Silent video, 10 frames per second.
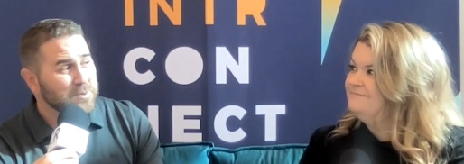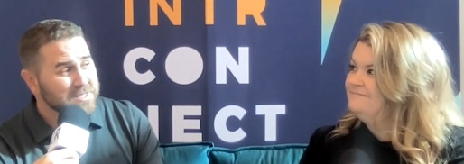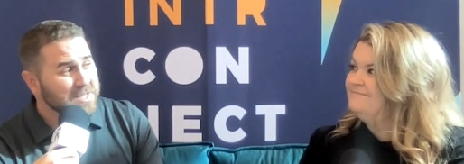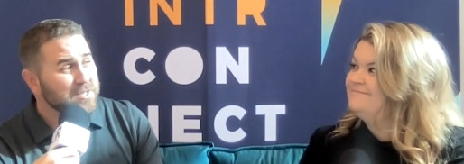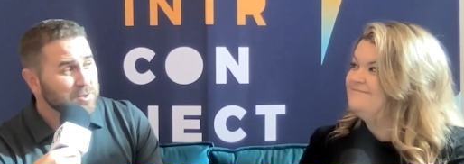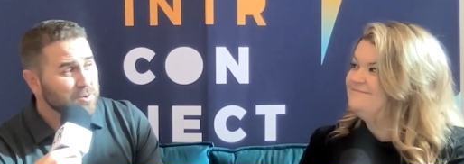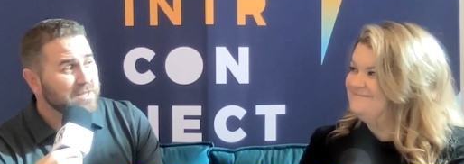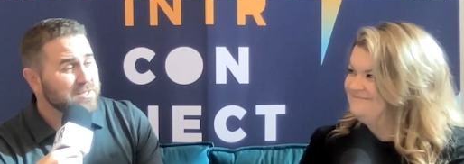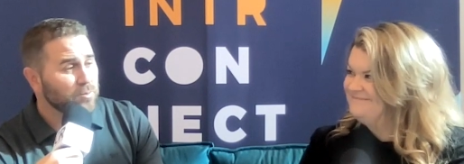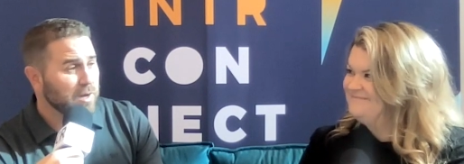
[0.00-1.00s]
Speaker 1: So we see the
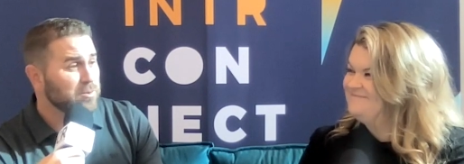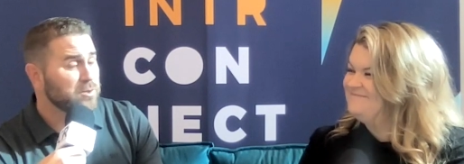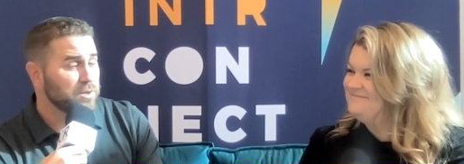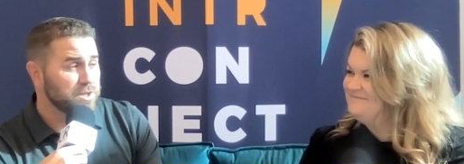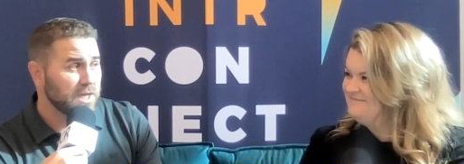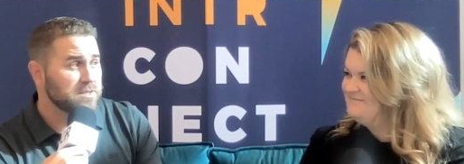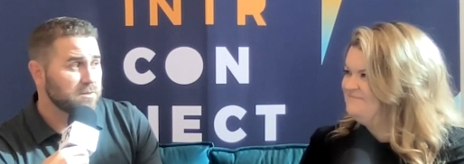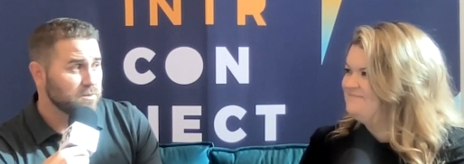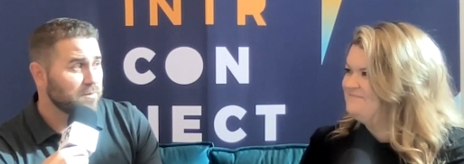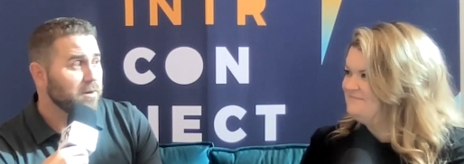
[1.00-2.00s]
trends and we're able to adjust
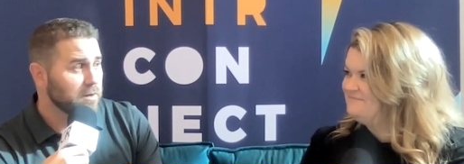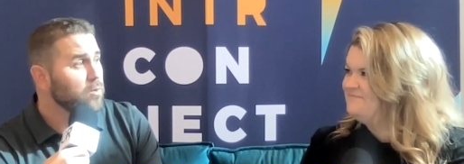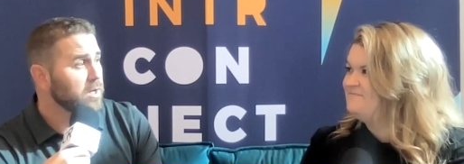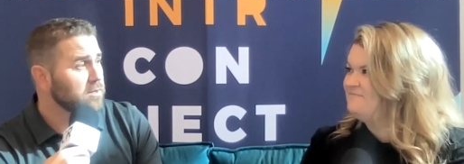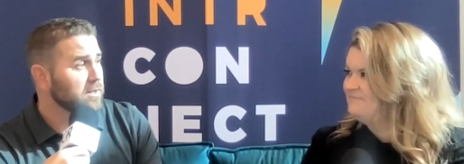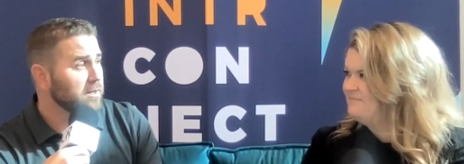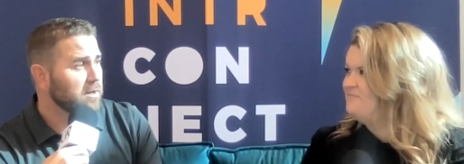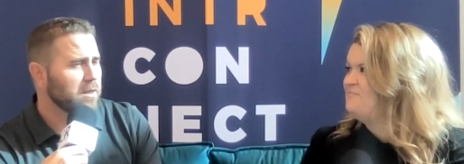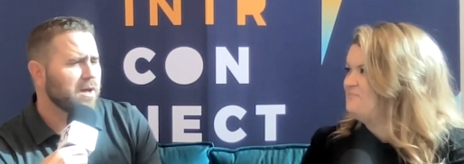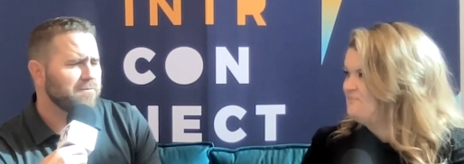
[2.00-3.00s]
to those very quickly,
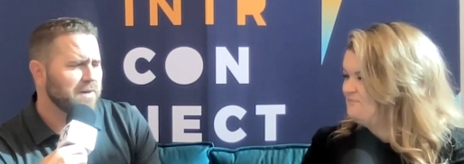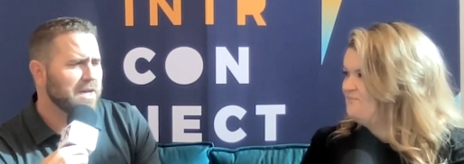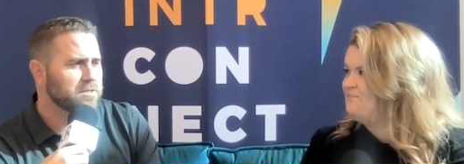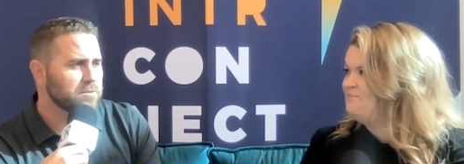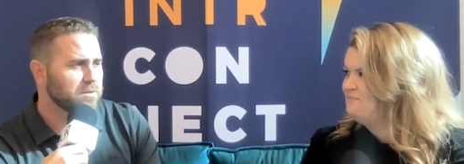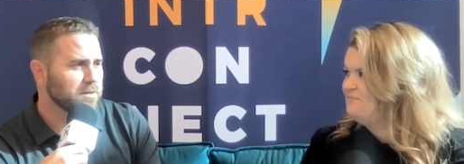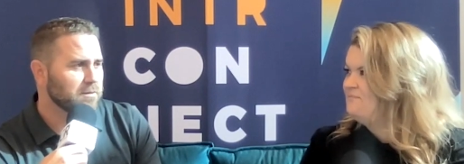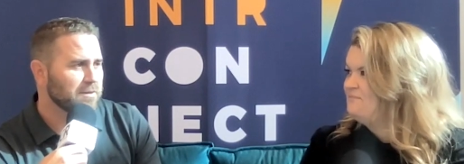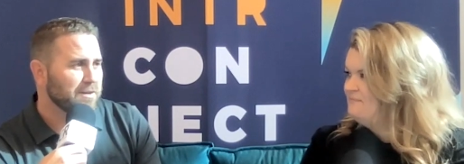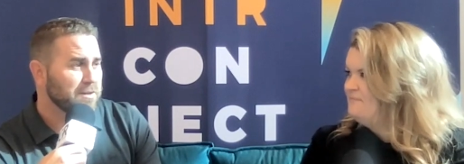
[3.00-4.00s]
a lot faster
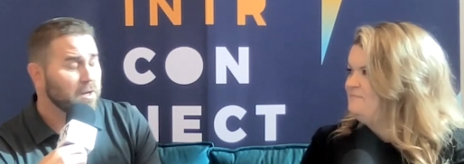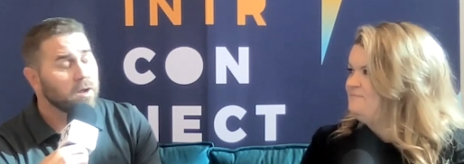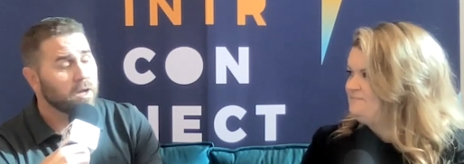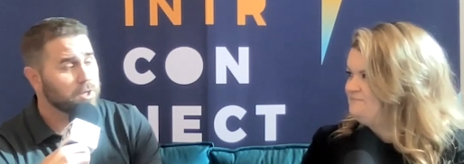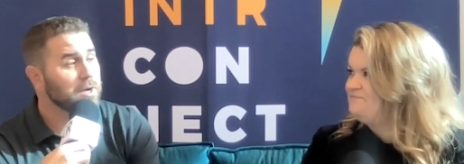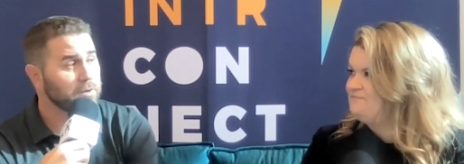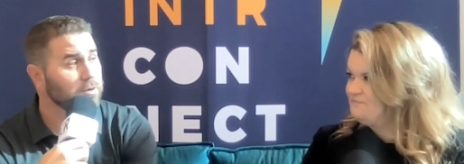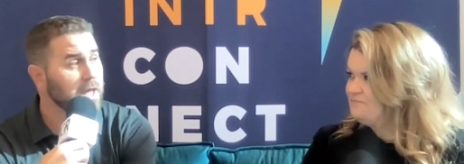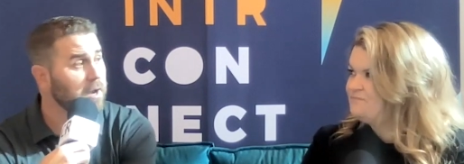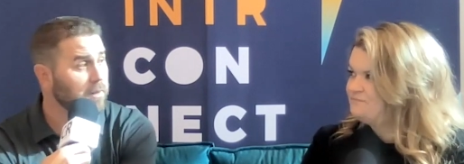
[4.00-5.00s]
than than a
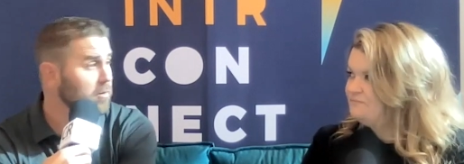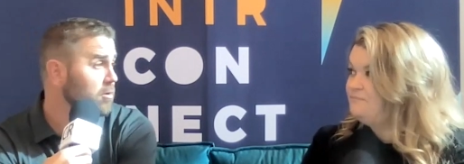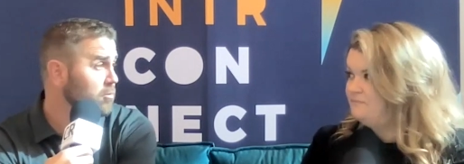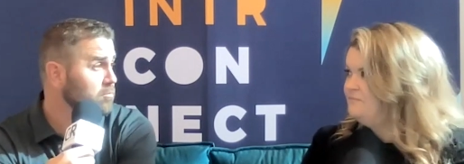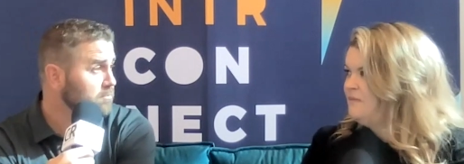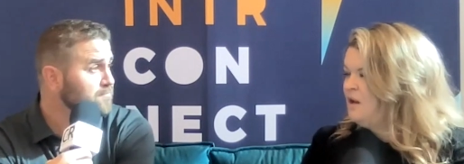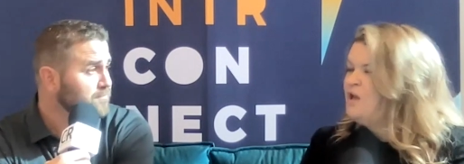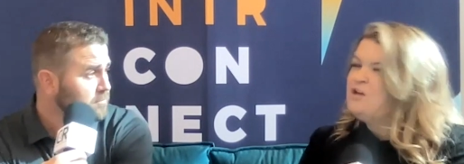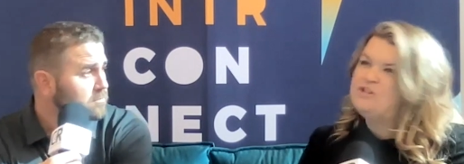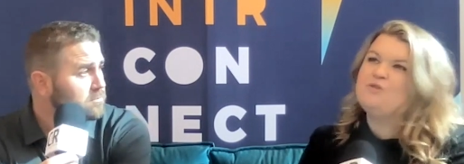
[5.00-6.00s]
contractor can on their own.
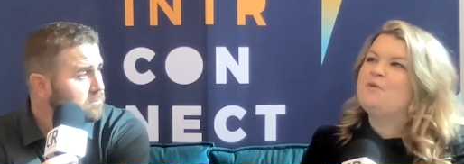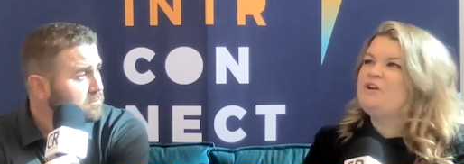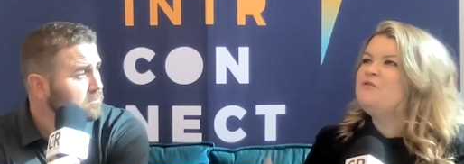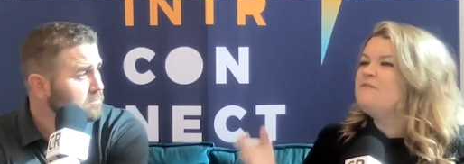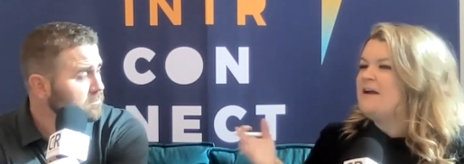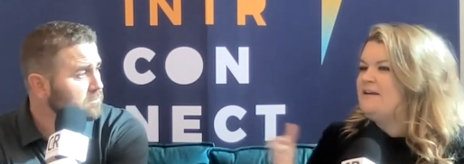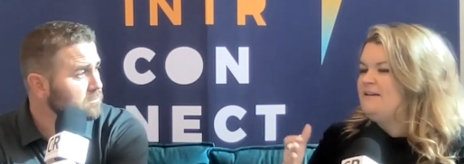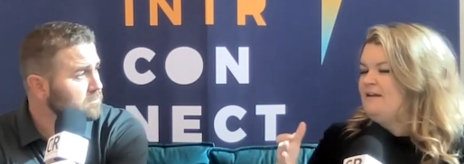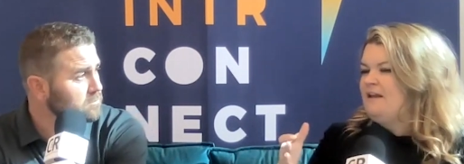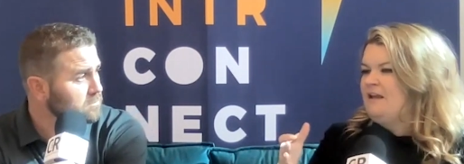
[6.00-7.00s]
Speaker 2: So, what are you
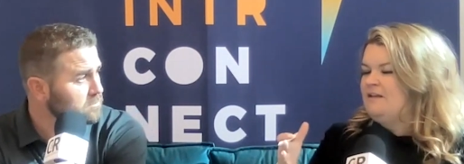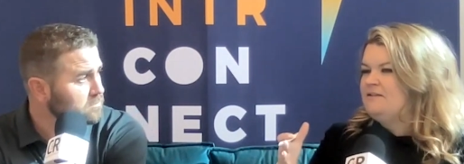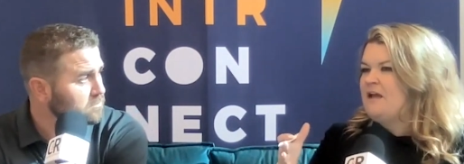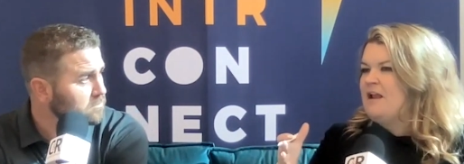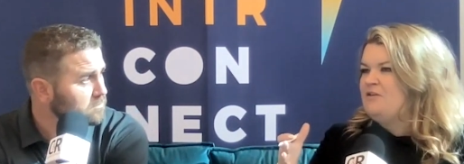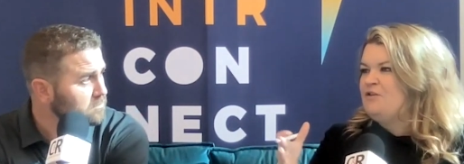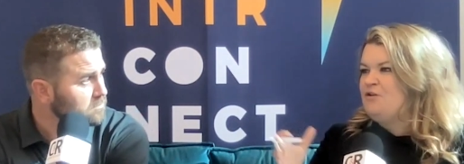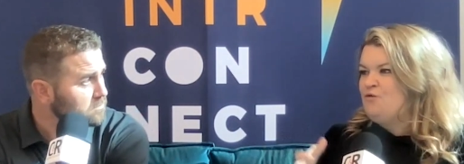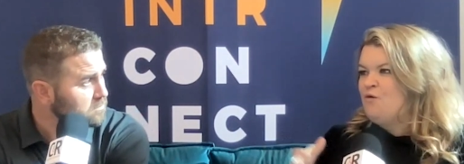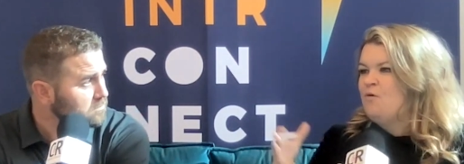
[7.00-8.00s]
finding is kind of the
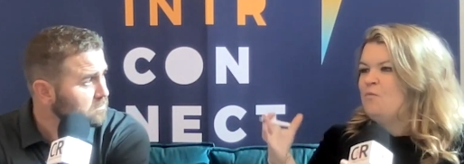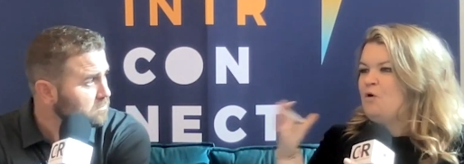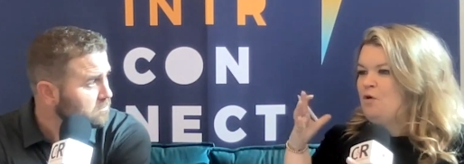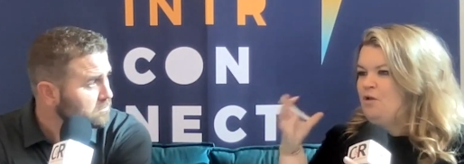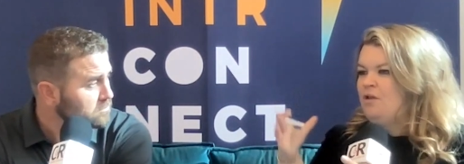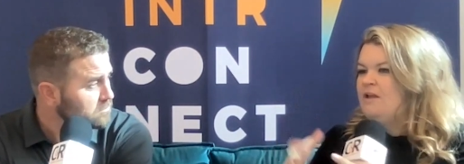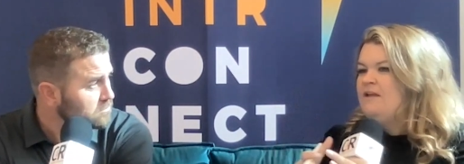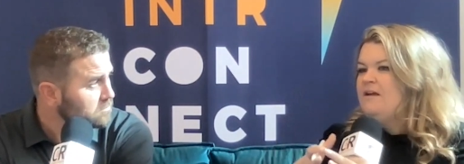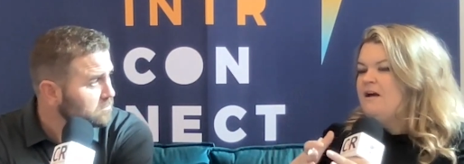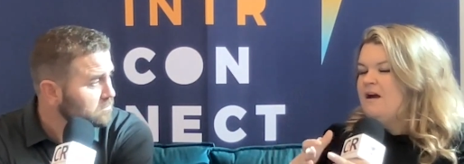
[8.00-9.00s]
normal
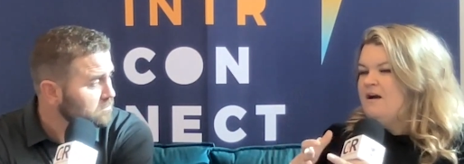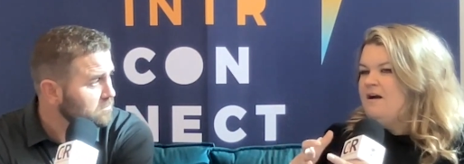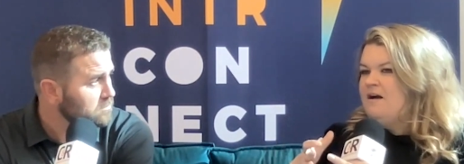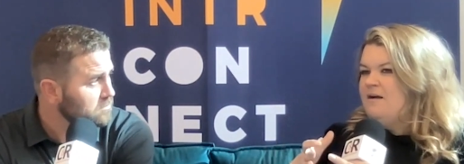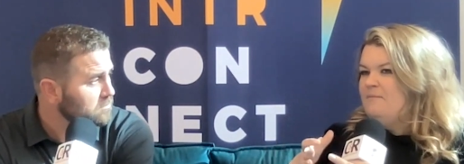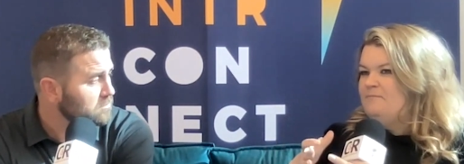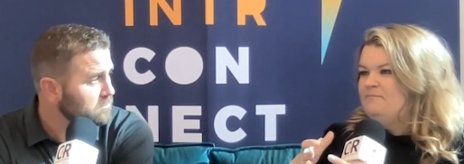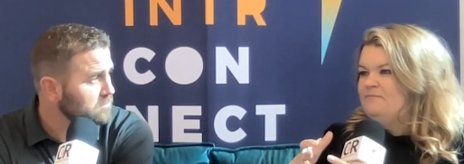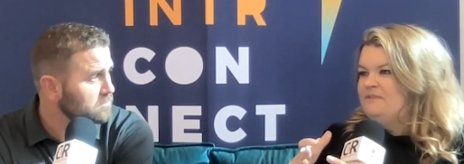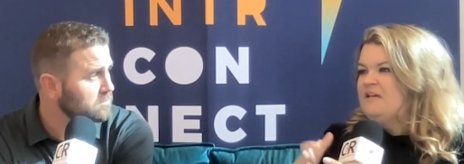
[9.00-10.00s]

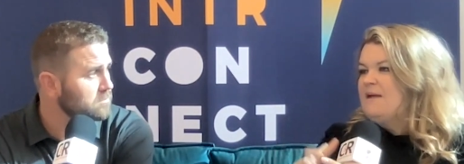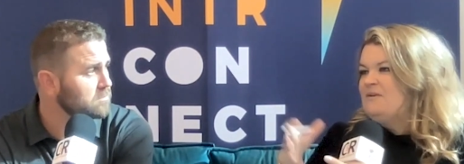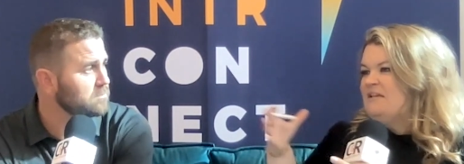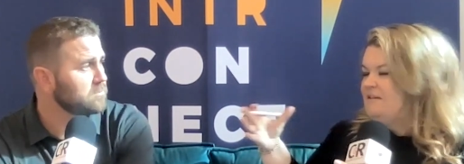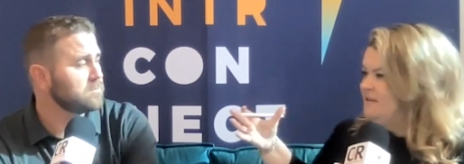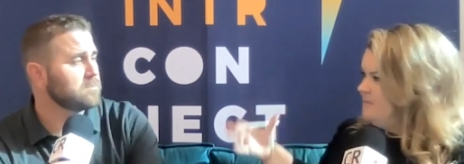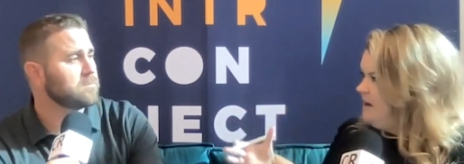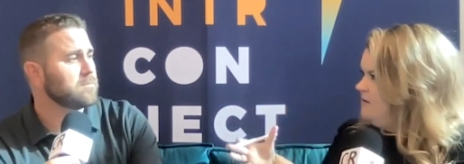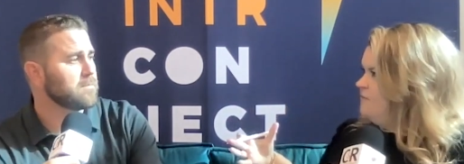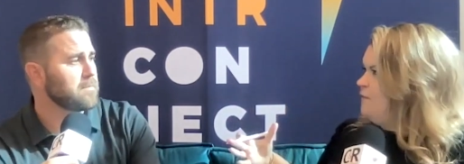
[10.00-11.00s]
um, time it takes to get
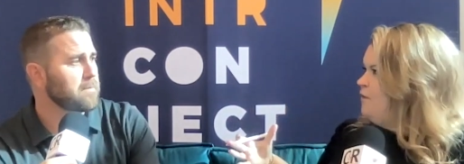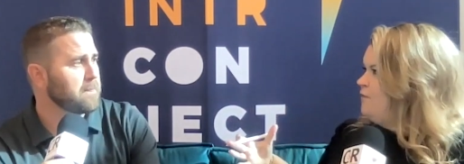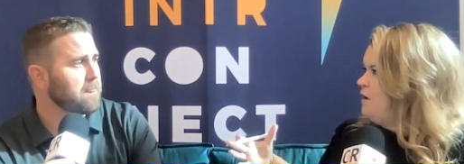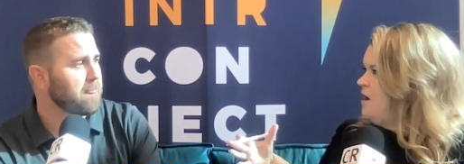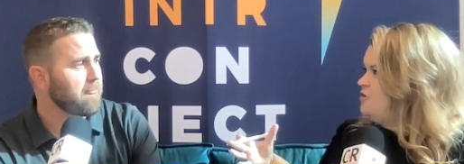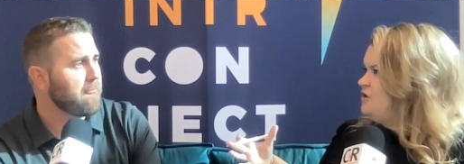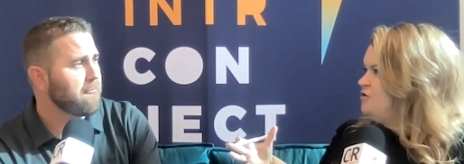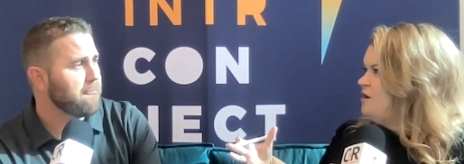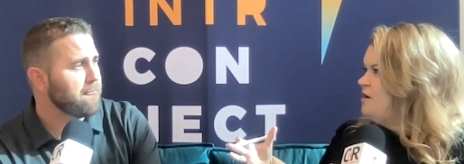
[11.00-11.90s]
paid in full for a contractor